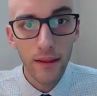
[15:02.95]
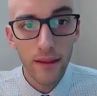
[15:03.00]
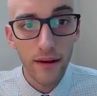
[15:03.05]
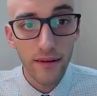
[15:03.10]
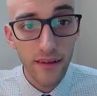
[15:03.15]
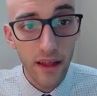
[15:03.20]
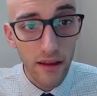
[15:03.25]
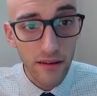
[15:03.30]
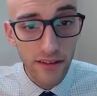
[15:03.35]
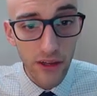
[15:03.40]

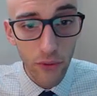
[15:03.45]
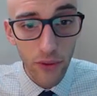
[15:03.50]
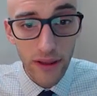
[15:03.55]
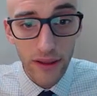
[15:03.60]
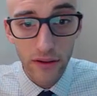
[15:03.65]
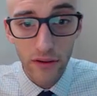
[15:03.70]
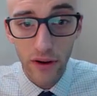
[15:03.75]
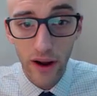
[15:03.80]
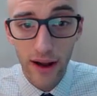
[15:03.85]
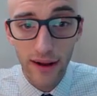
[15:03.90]
There's also
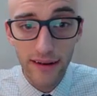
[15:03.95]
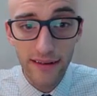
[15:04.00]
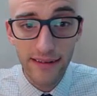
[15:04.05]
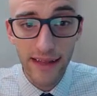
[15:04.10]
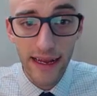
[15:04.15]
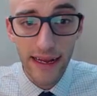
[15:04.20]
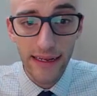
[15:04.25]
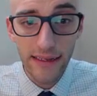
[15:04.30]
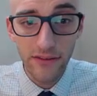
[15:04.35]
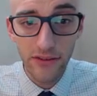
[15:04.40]
withdrawal
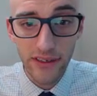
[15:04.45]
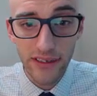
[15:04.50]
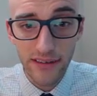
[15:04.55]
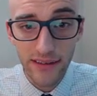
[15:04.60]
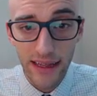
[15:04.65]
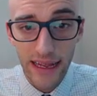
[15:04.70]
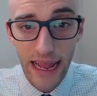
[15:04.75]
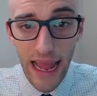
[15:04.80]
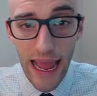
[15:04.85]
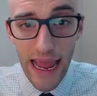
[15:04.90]
designs, which
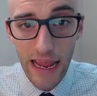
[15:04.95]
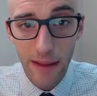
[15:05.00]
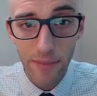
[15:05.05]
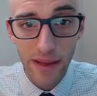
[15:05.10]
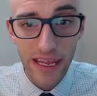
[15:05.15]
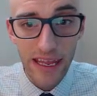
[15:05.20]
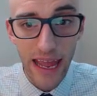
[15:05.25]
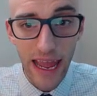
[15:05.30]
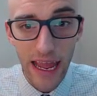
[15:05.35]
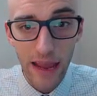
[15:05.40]
is like an
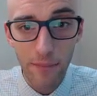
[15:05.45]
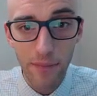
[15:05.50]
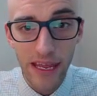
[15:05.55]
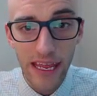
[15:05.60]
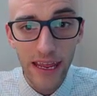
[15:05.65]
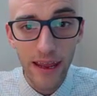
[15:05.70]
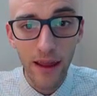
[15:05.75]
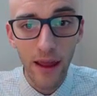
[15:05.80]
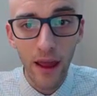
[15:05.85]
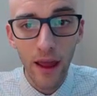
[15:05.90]

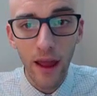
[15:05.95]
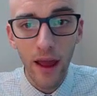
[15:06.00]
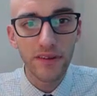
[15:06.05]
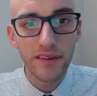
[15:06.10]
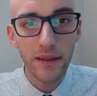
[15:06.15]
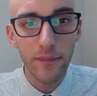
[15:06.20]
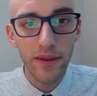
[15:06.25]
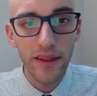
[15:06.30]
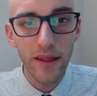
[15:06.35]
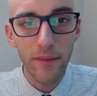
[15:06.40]
A-B.
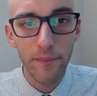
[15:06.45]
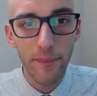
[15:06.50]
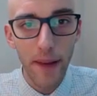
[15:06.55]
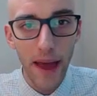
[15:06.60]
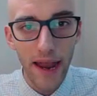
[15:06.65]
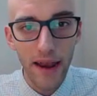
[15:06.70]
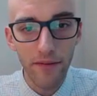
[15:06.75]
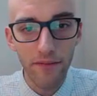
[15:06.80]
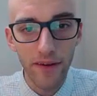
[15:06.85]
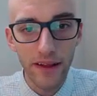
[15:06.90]
Some of the
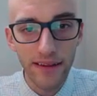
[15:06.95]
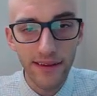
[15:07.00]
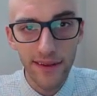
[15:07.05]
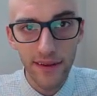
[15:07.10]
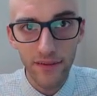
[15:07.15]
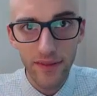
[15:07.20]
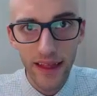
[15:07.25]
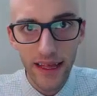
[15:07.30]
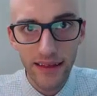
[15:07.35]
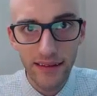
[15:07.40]

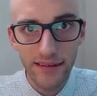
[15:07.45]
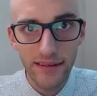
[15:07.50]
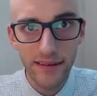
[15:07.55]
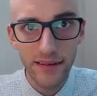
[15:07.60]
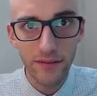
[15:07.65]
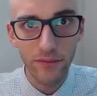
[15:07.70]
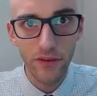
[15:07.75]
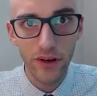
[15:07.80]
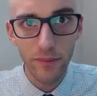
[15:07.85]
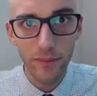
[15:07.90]
benefits of
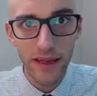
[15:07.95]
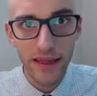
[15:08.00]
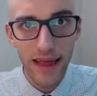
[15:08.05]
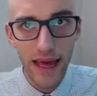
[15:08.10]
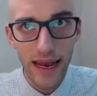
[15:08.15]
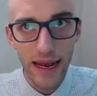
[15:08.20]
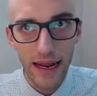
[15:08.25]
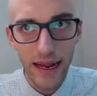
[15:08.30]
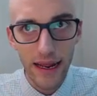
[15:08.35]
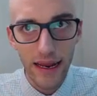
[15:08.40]
this would be
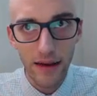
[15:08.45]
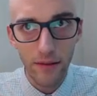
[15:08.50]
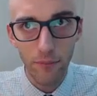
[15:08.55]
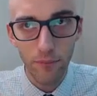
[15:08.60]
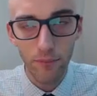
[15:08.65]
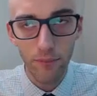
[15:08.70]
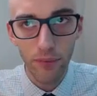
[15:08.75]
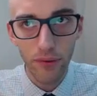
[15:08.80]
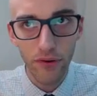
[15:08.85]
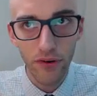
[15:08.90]
that it
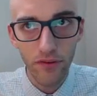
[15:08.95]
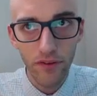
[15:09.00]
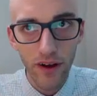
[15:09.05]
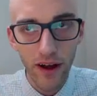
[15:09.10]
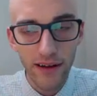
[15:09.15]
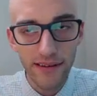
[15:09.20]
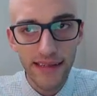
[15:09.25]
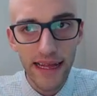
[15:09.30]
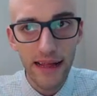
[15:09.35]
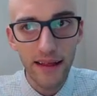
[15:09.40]
can prove
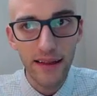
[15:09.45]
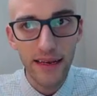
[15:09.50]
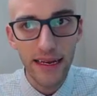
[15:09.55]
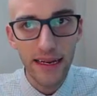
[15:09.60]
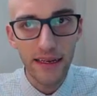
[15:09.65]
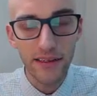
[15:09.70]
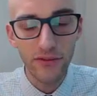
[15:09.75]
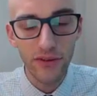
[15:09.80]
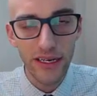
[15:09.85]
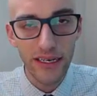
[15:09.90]

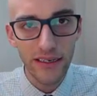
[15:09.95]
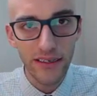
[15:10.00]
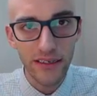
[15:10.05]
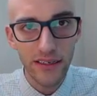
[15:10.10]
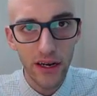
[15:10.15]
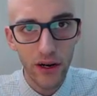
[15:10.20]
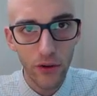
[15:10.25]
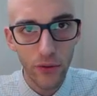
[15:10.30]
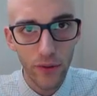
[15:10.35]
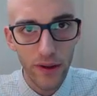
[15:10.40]
causality because we can
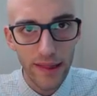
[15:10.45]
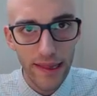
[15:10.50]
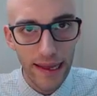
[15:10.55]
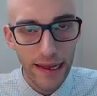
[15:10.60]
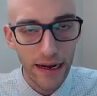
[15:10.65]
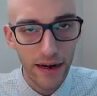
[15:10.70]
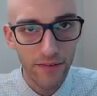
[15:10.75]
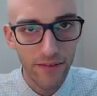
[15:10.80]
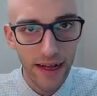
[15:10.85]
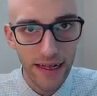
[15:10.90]
show with
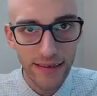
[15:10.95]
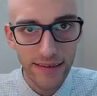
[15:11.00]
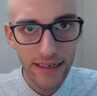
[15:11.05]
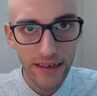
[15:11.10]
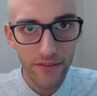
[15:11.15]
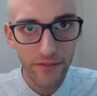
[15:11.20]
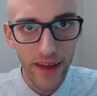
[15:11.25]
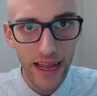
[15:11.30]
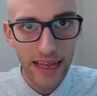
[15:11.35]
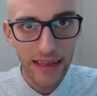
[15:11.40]
the
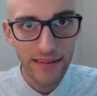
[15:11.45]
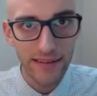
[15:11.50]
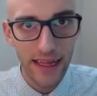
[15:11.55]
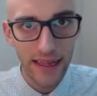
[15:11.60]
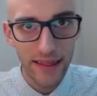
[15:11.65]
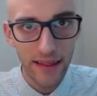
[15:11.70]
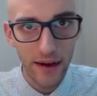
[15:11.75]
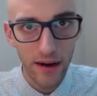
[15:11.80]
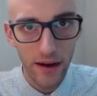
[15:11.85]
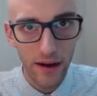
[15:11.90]
intervention phase
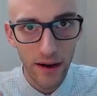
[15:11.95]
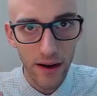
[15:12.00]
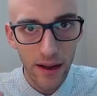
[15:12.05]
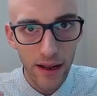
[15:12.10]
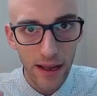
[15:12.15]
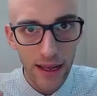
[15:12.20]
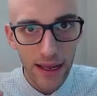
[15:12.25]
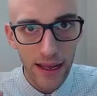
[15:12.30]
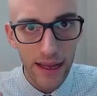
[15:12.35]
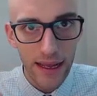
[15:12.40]
that there
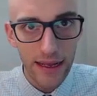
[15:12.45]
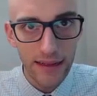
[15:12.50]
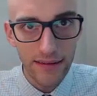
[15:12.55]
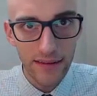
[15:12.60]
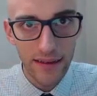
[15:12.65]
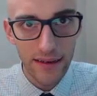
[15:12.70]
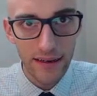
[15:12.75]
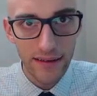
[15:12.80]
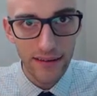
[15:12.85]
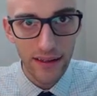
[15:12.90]

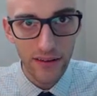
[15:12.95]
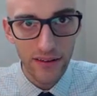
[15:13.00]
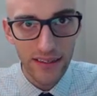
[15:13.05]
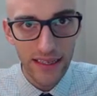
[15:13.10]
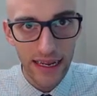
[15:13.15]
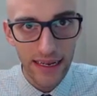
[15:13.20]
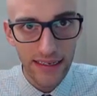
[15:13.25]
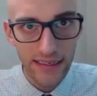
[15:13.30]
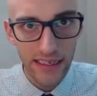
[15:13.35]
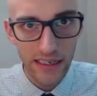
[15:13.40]
is an
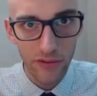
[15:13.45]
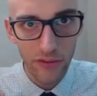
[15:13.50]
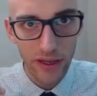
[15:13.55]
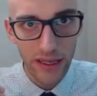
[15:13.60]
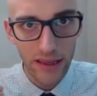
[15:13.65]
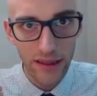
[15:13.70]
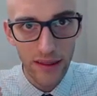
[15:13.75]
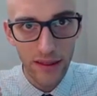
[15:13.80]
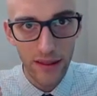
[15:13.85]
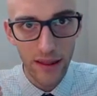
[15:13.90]
association
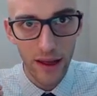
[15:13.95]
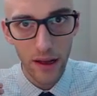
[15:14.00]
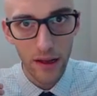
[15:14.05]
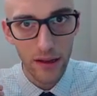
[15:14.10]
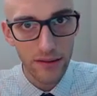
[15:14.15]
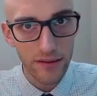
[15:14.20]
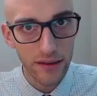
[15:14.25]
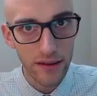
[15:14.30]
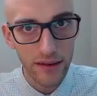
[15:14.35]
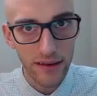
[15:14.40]
with
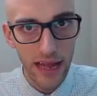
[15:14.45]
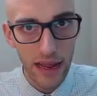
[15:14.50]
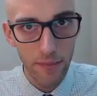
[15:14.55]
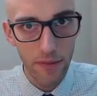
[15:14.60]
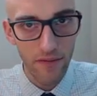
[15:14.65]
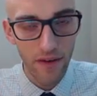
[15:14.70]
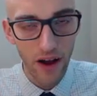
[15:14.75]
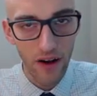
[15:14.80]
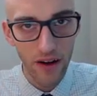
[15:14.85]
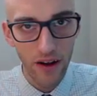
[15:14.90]
a certain
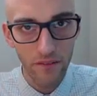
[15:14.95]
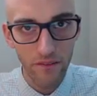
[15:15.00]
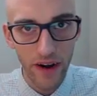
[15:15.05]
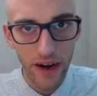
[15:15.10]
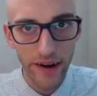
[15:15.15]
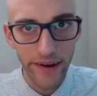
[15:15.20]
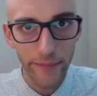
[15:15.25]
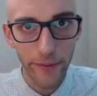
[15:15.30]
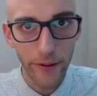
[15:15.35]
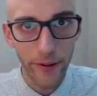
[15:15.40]
type of outcome
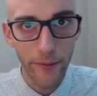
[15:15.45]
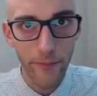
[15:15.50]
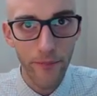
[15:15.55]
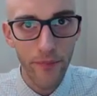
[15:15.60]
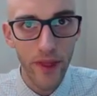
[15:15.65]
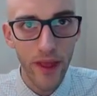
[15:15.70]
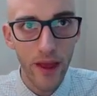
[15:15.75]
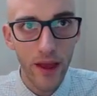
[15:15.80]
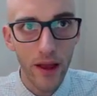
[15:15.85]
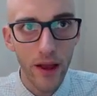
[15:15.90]

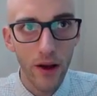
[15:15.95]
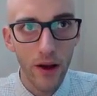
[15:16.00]
variable.